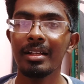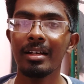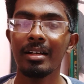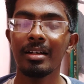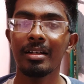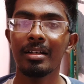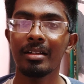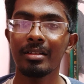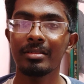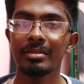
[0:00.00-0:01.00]
the
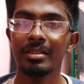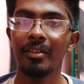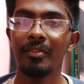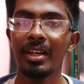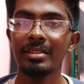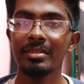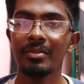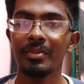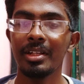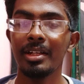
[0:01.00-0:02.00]
surface,
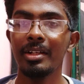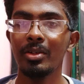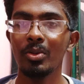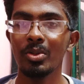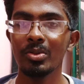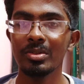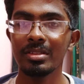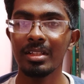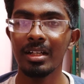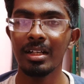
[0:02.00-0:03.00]
we need to use
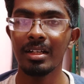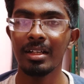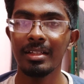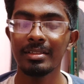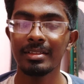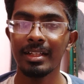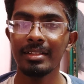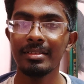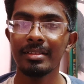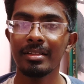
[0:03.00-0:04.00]
the
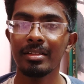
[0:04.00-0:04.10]
sketch